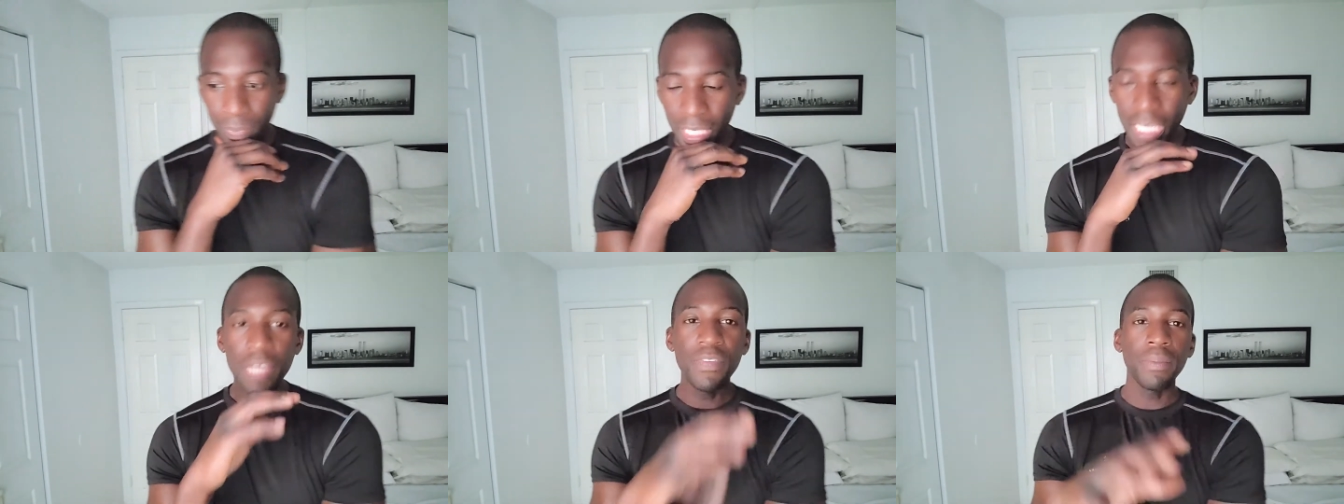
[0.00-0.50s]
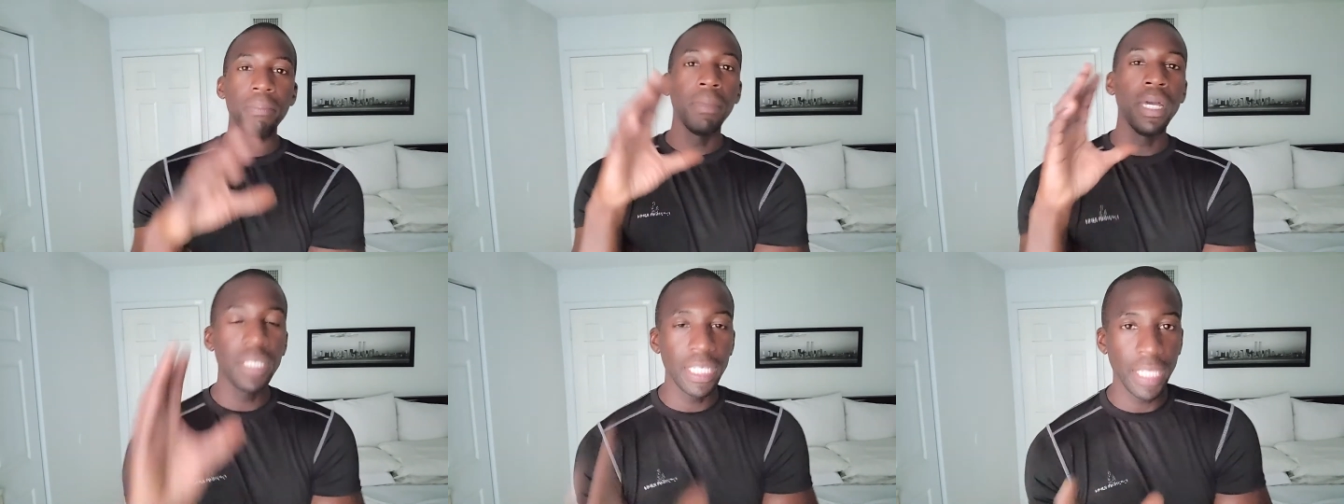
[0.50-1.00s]
Even
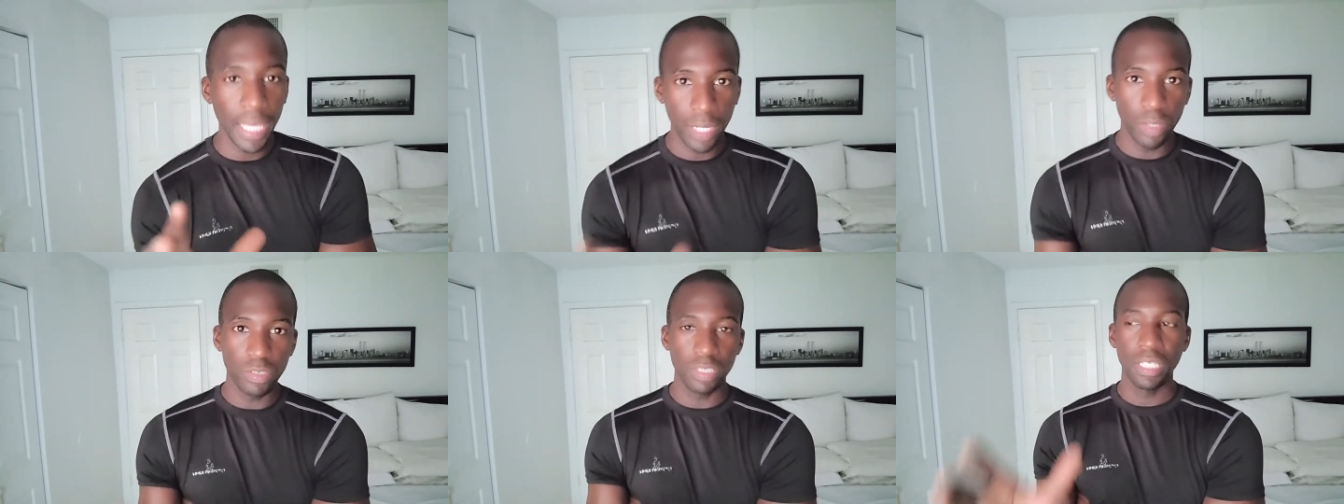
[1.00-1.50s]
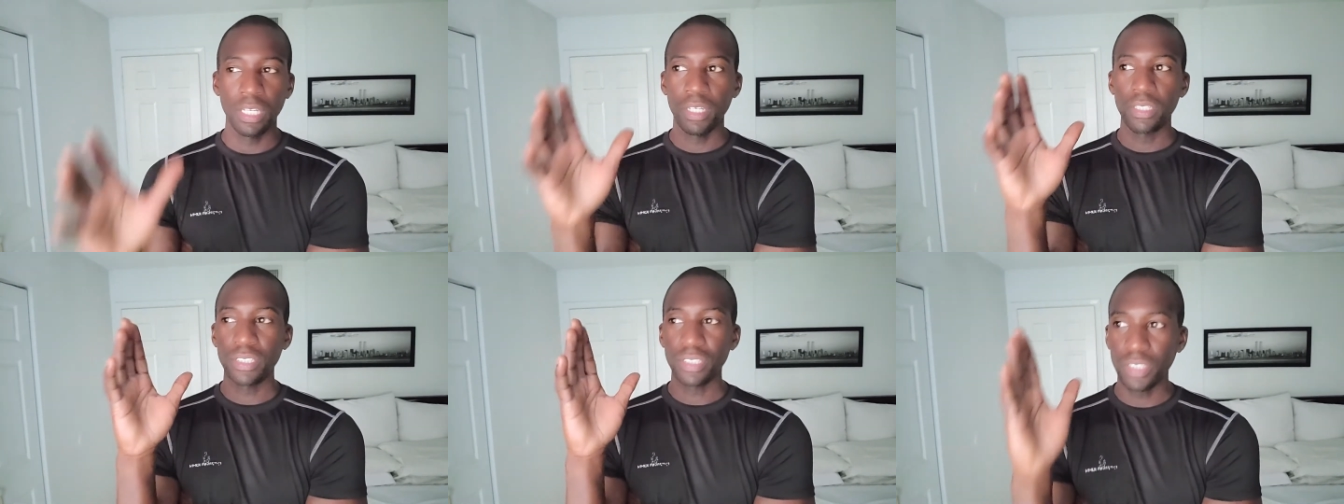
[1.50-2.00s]
millionaires
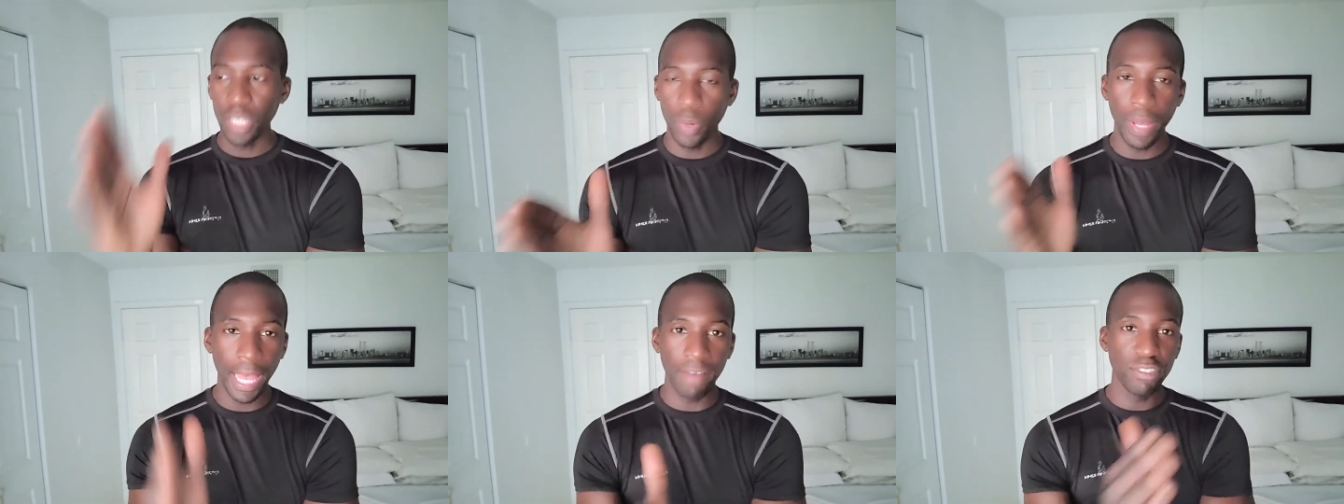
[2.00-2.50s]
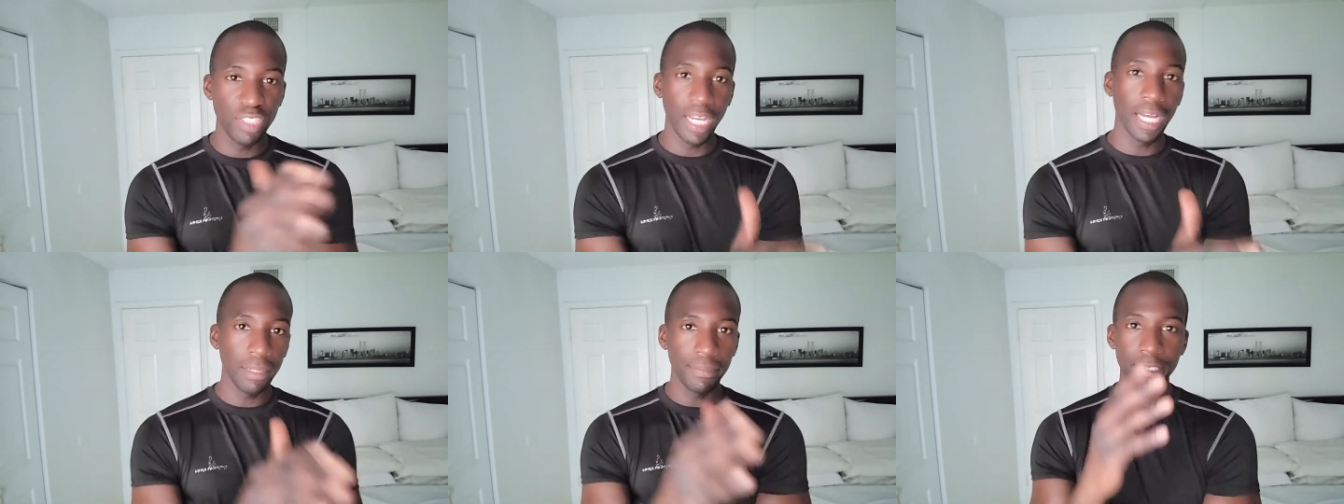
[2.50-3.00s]
still have
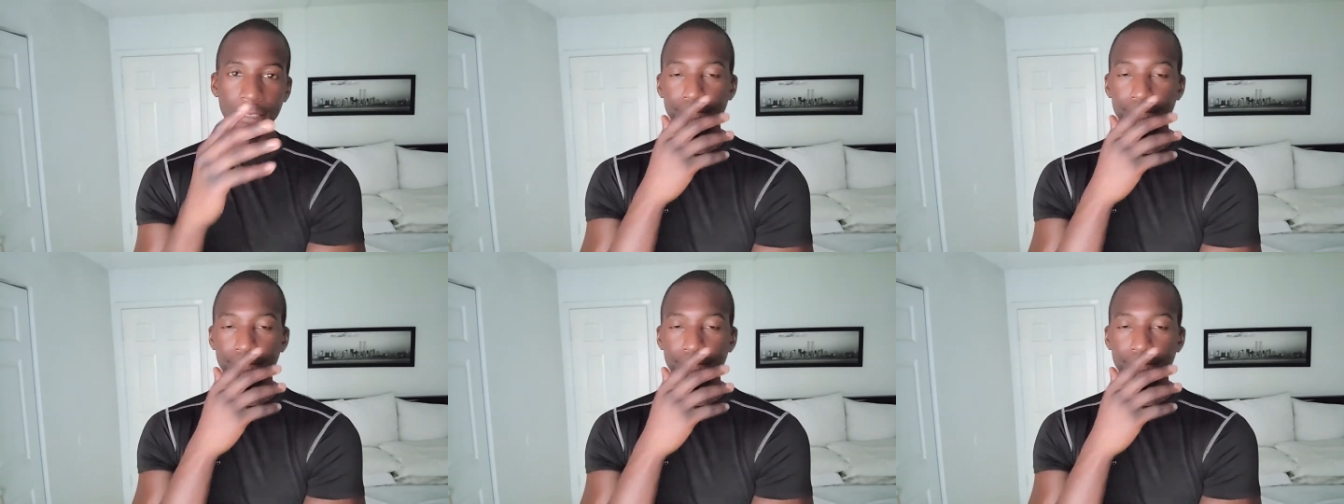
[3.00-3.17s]
jobs.